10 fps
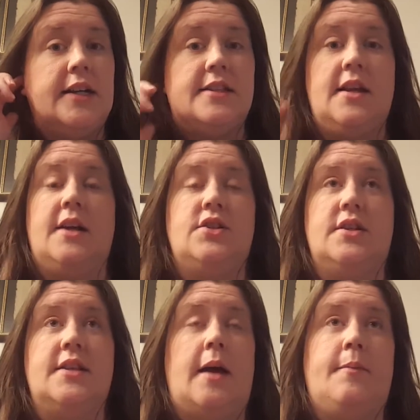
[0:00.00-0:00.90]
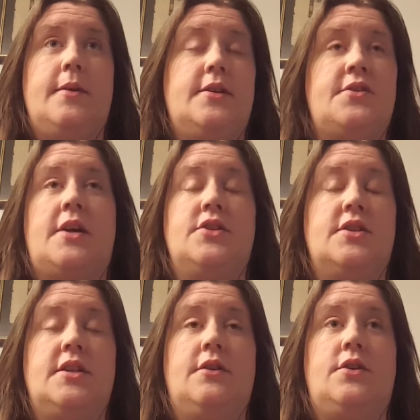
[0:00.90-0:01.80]
It's not
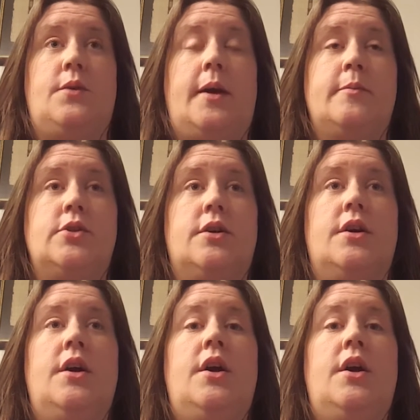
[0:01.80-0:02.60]
just here in New Hampshire.